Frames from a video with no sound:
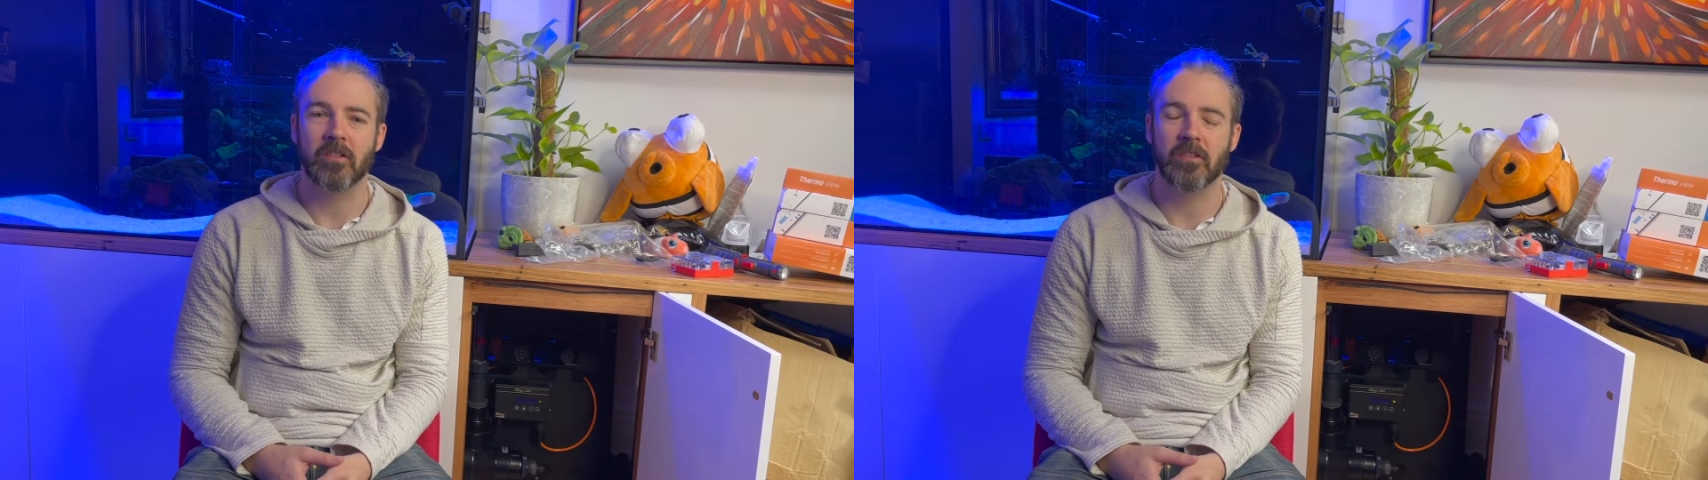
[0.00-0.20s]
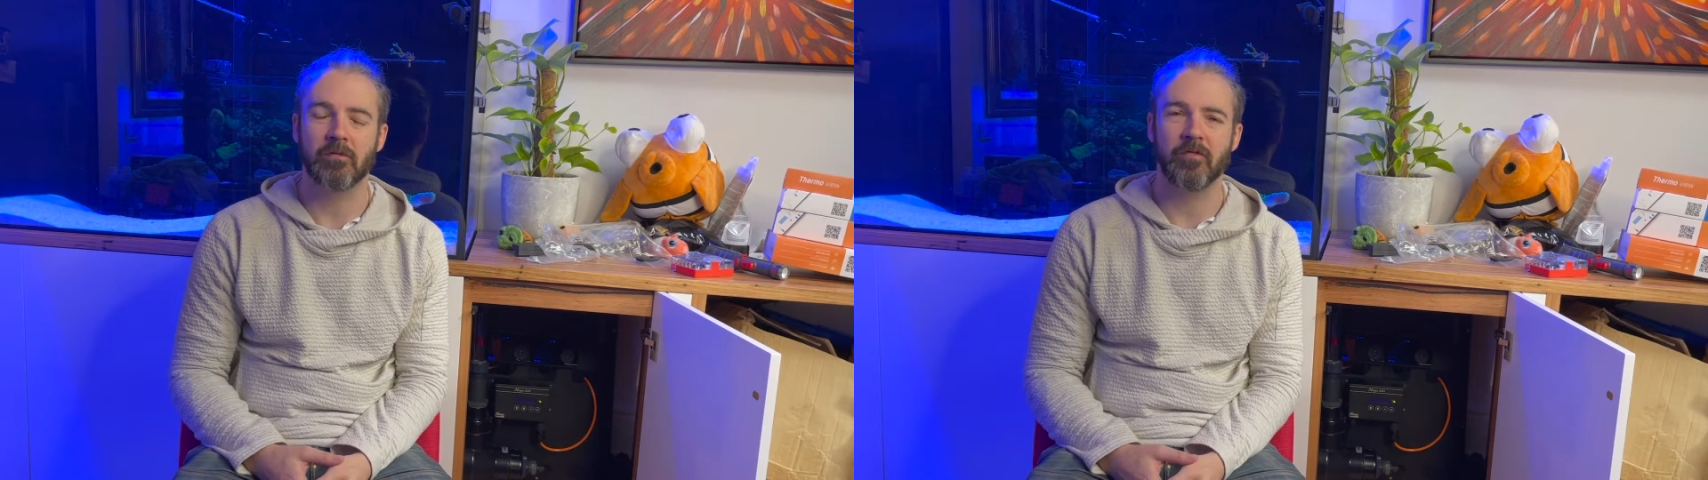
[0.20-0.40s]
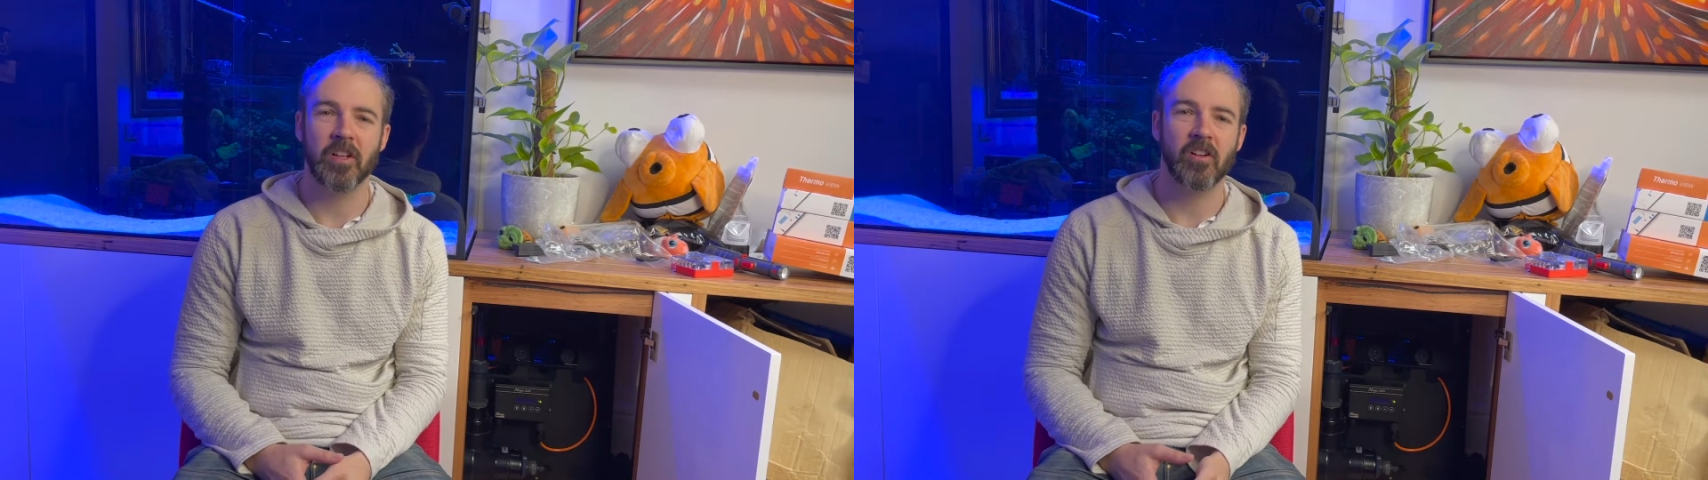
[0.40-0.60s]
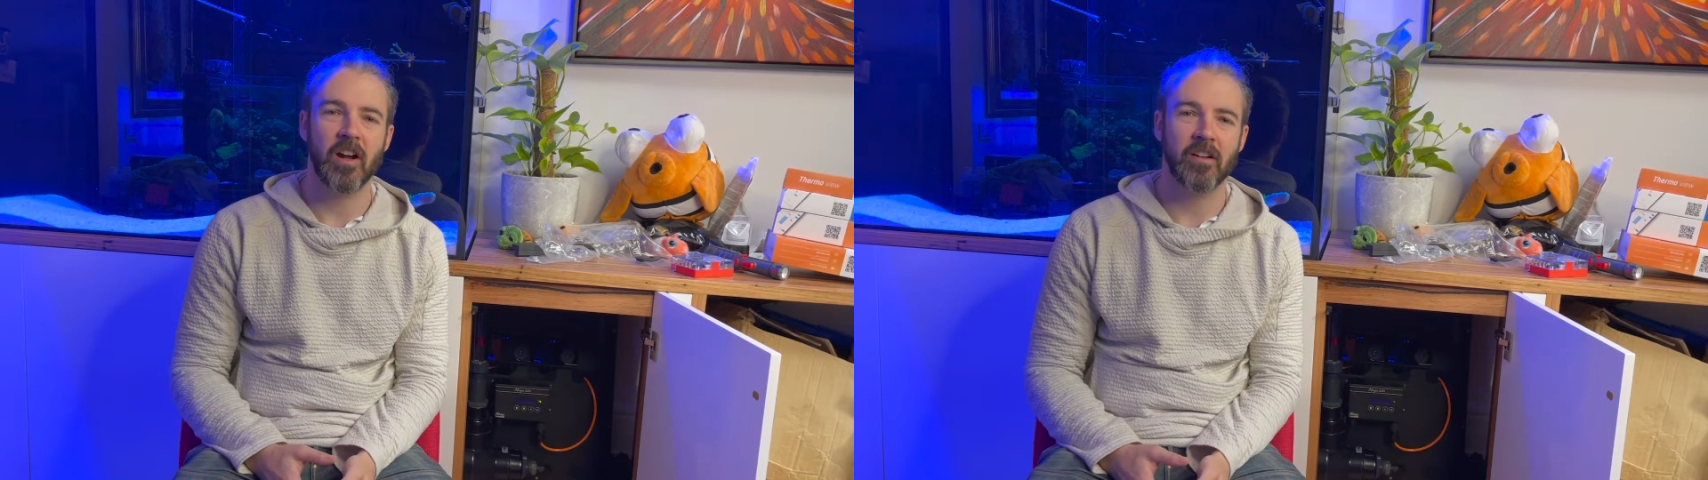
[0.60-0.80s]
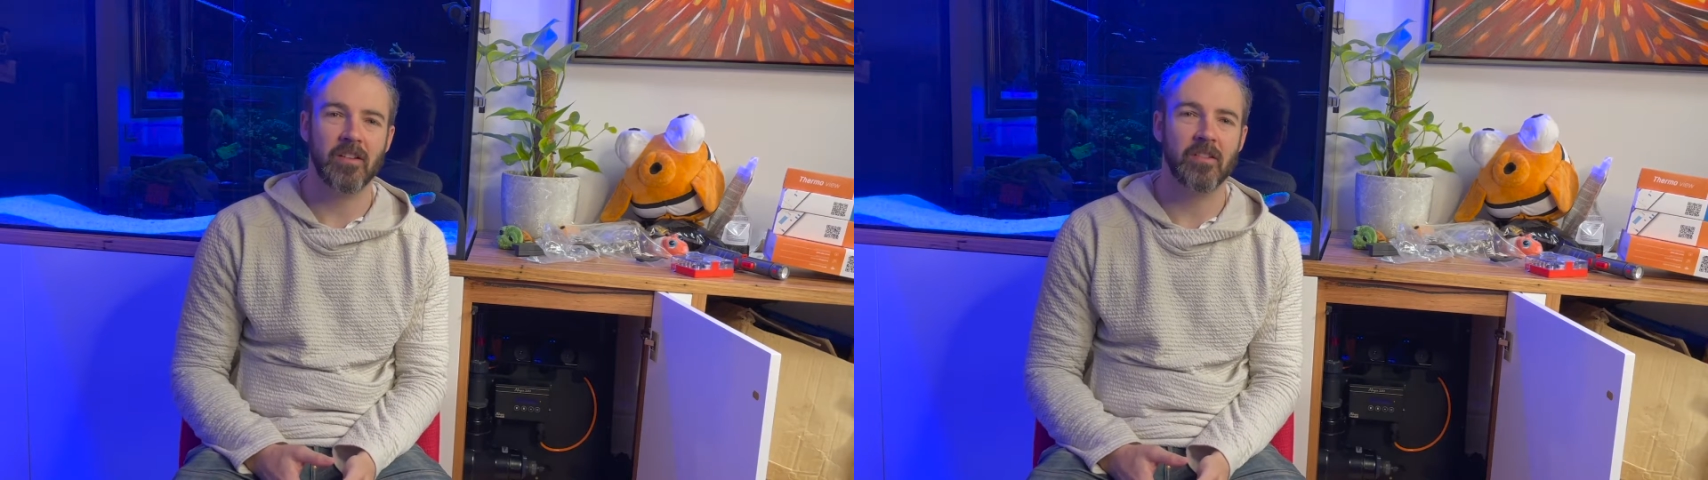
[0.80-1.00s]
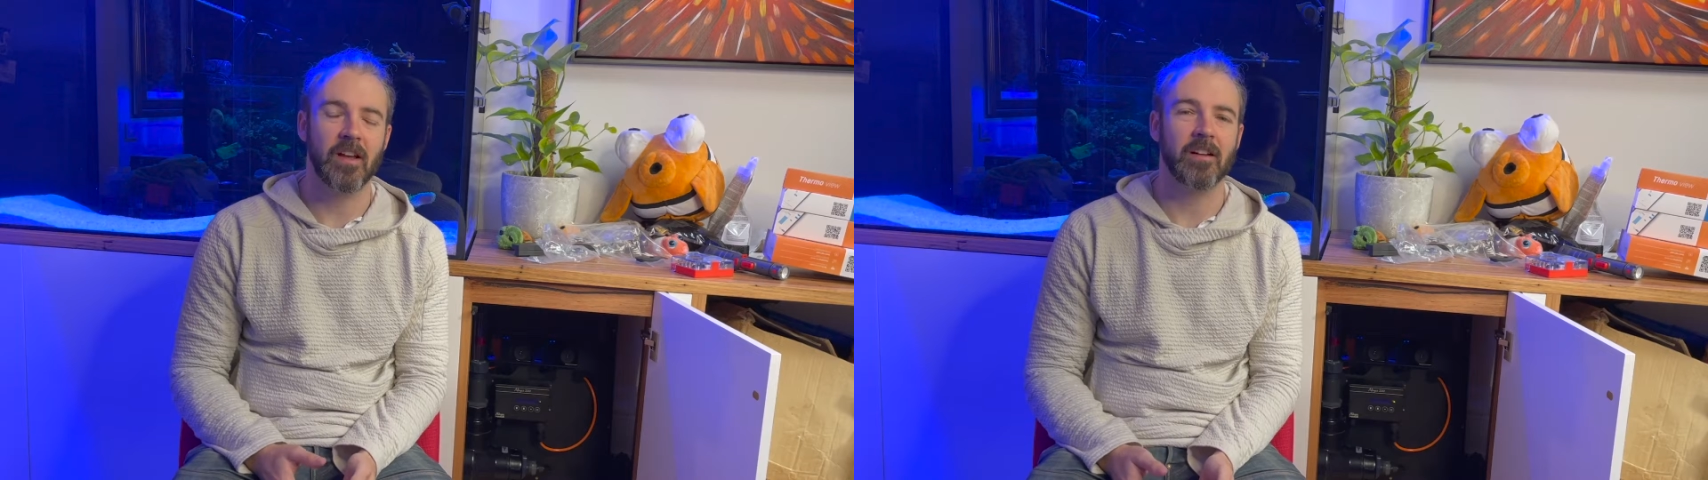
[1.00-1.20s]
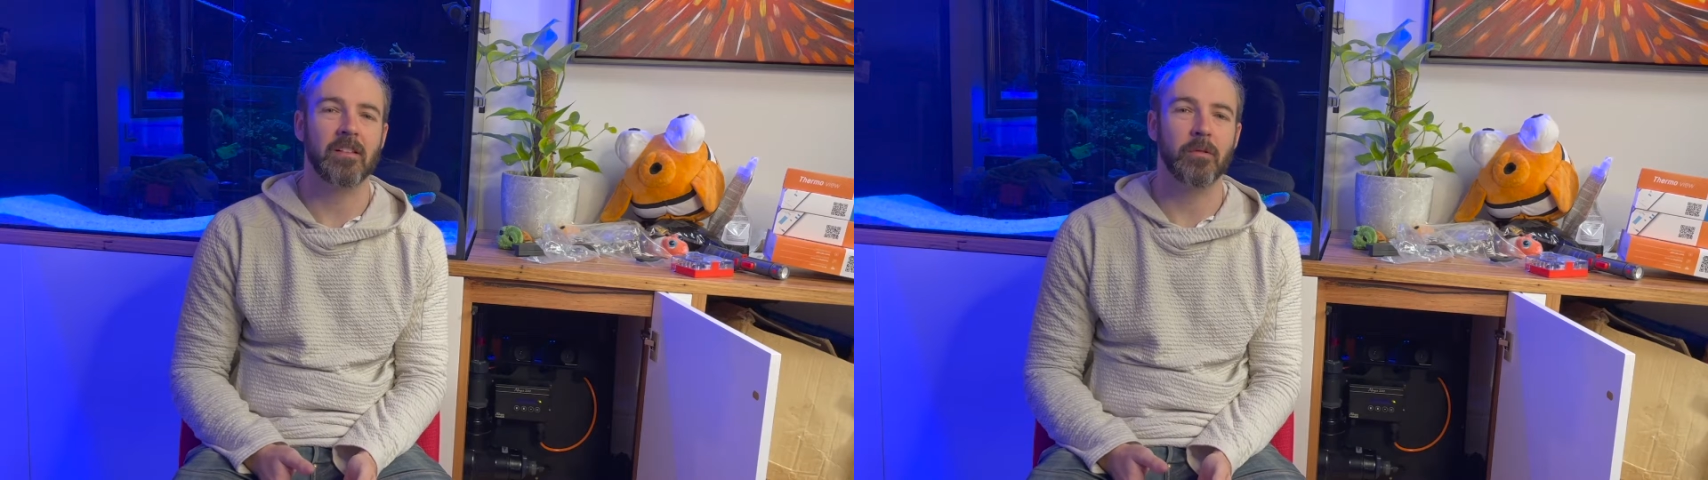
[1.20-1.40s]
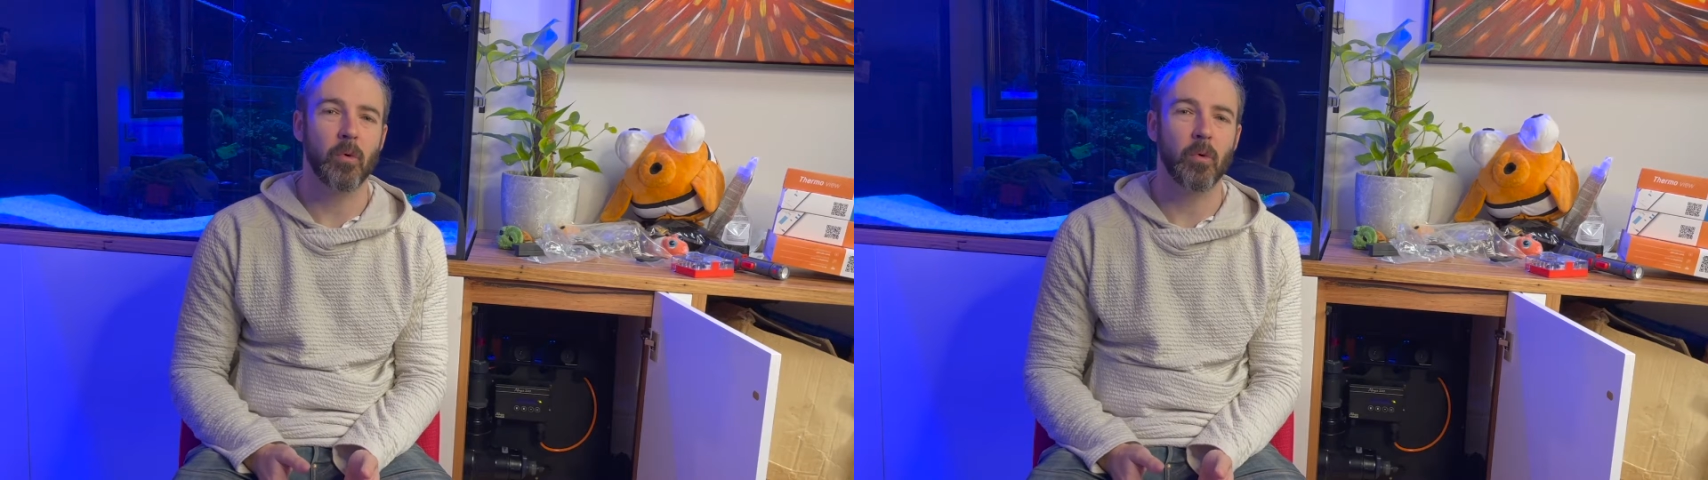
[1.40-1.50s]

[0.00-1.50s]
just figure out exactly